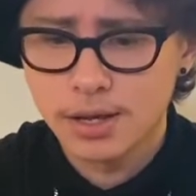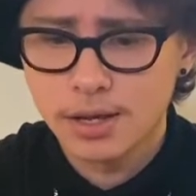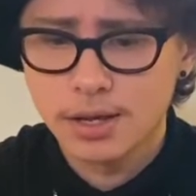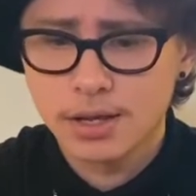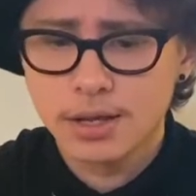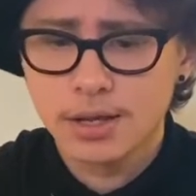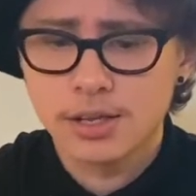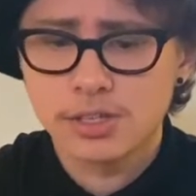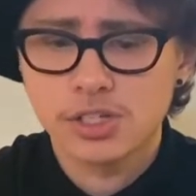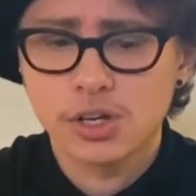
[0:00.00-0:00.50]

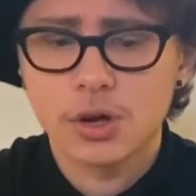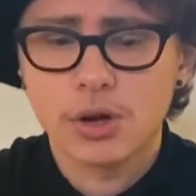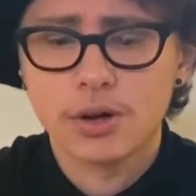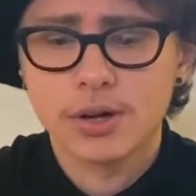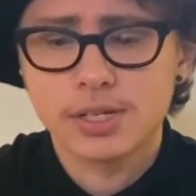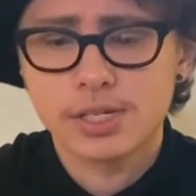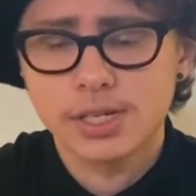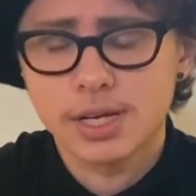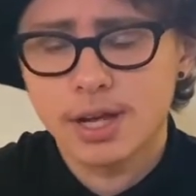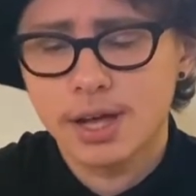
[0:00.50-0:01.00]
is
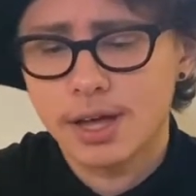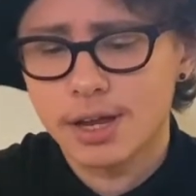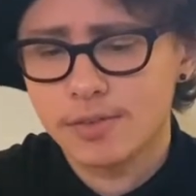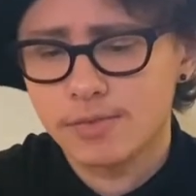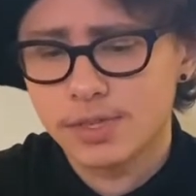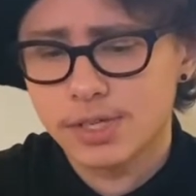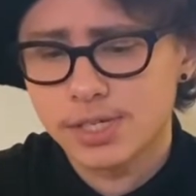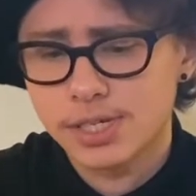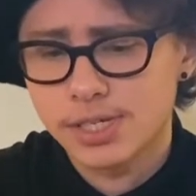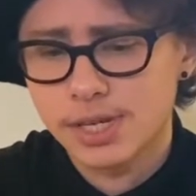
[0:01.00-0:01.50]
honestly kind of
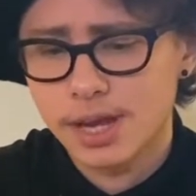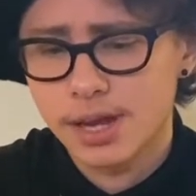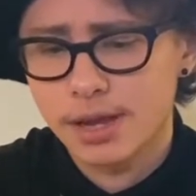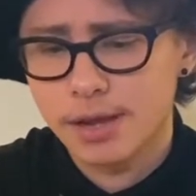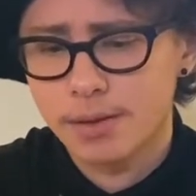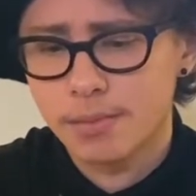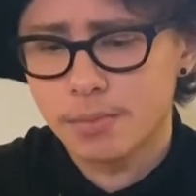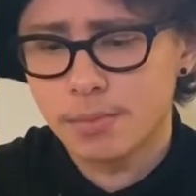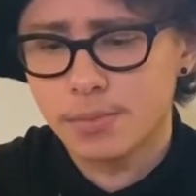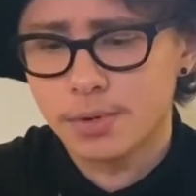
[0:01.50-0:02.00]
the
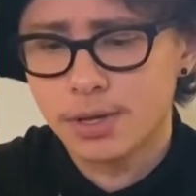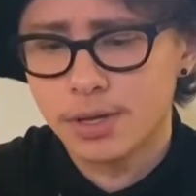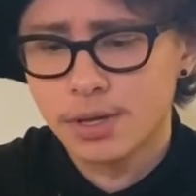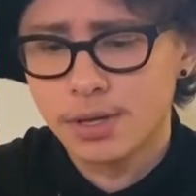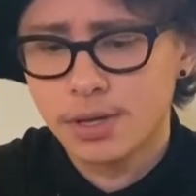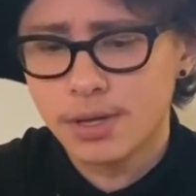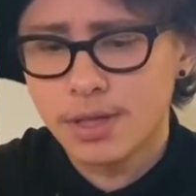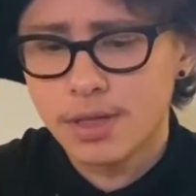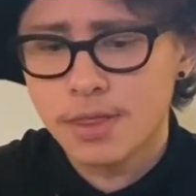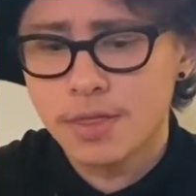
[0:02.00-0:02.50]
same
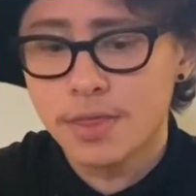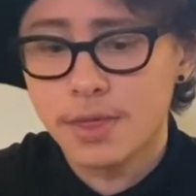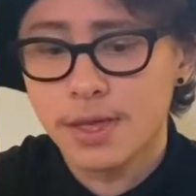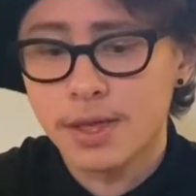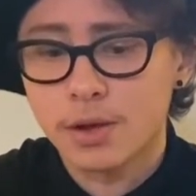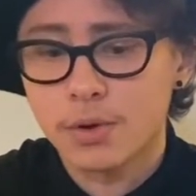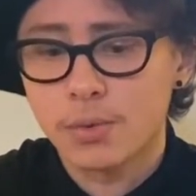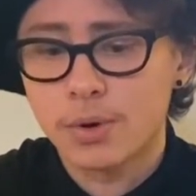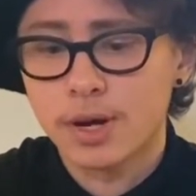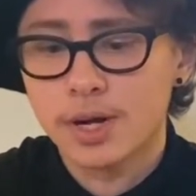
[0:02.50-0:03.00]

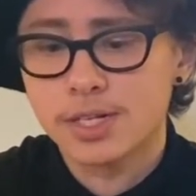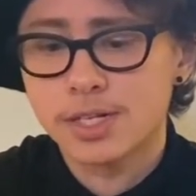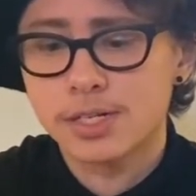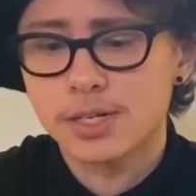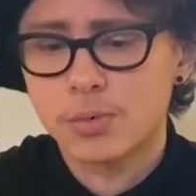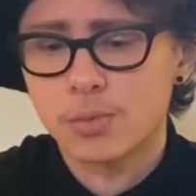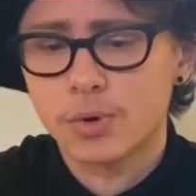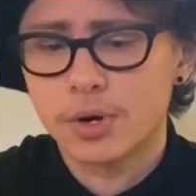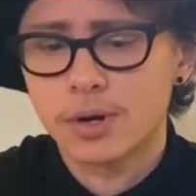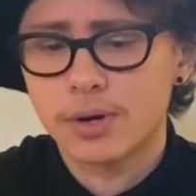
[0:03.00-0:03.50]
thing, where
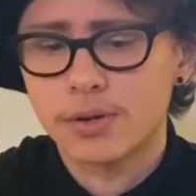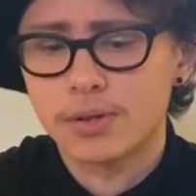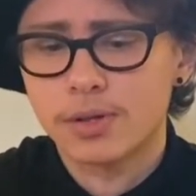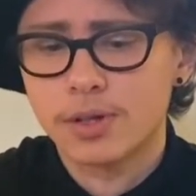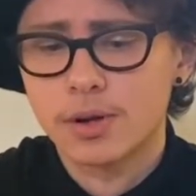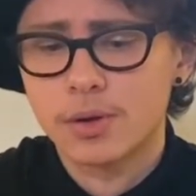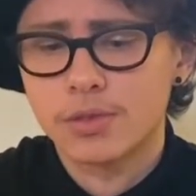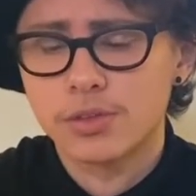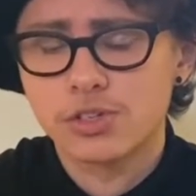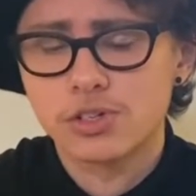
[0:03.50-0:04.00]

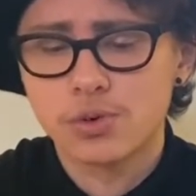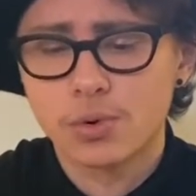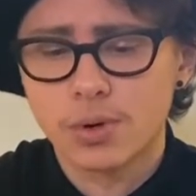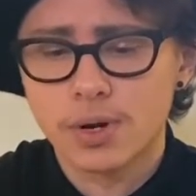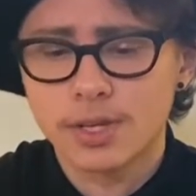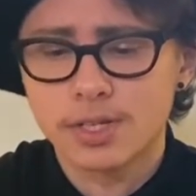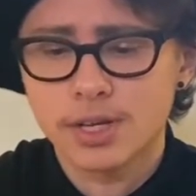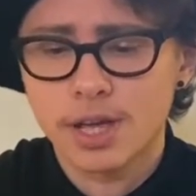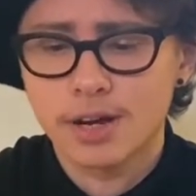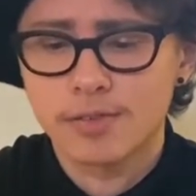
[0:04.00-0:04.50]
the story
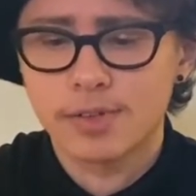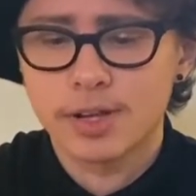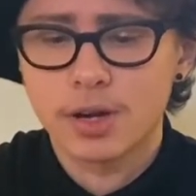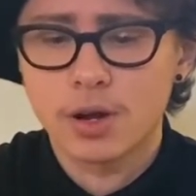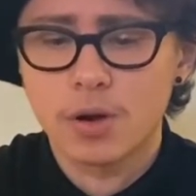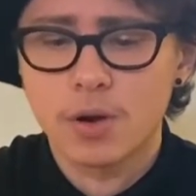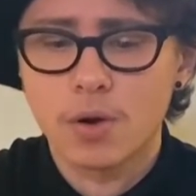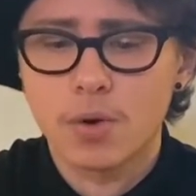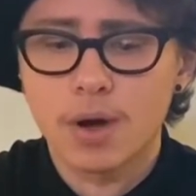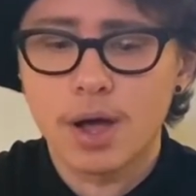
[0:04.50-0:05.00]
is kind of like,
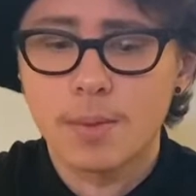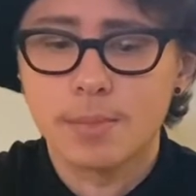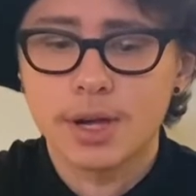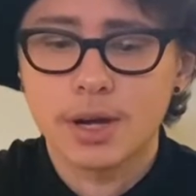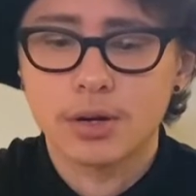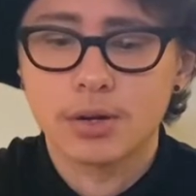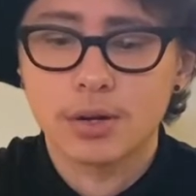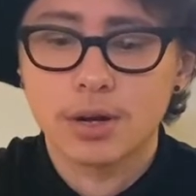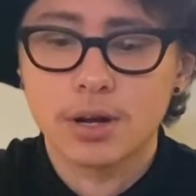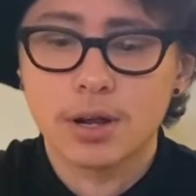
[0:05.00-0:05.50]
oh, I'm
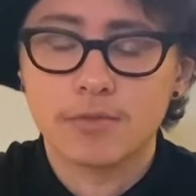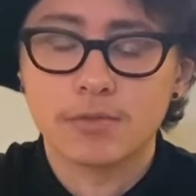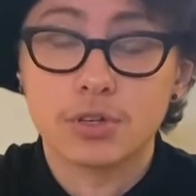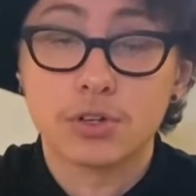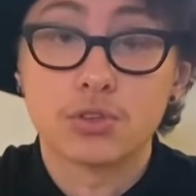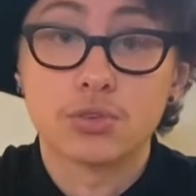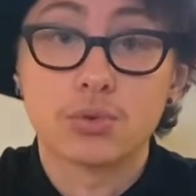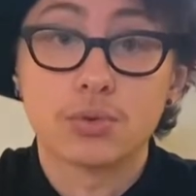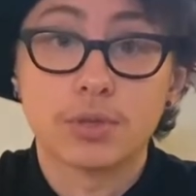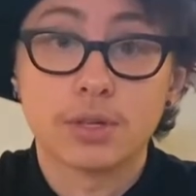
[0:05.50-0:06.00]
not good enough to
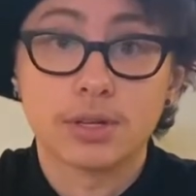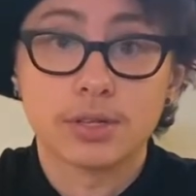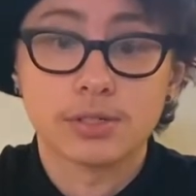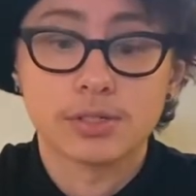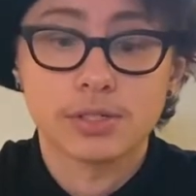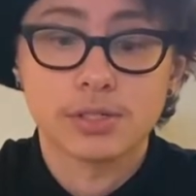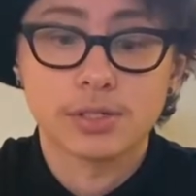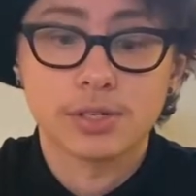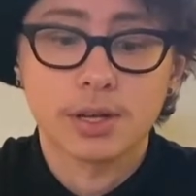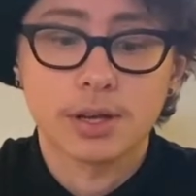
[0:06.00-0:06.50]
do
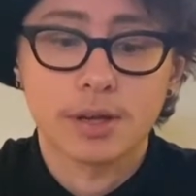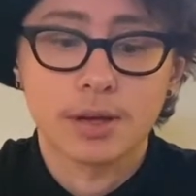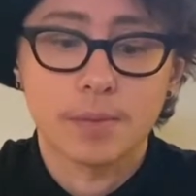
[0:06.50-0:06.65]
this,